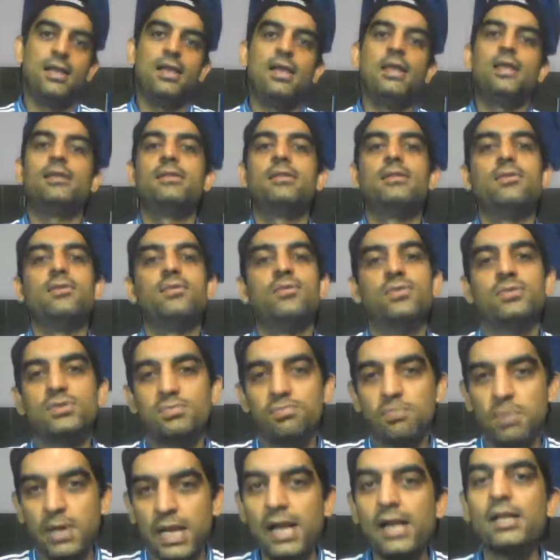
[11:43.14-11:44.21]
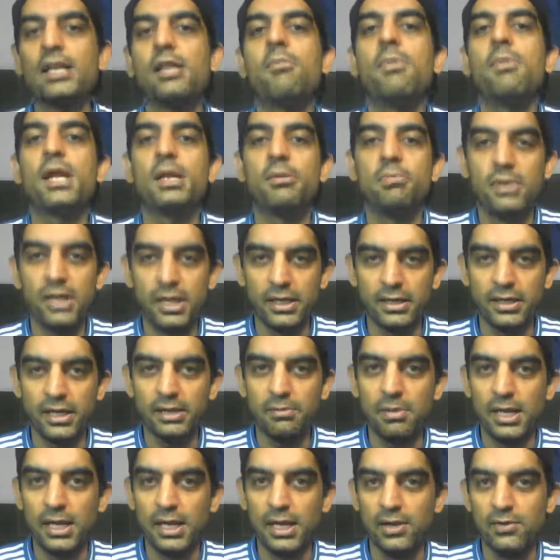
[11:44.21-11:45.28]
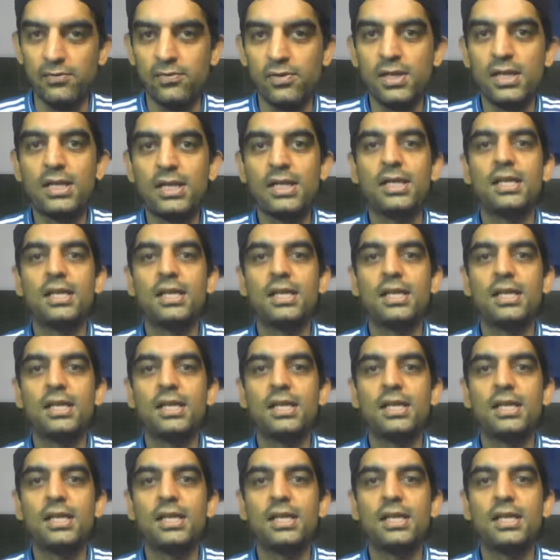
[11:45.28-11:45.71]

In the penultimate minute, I believe,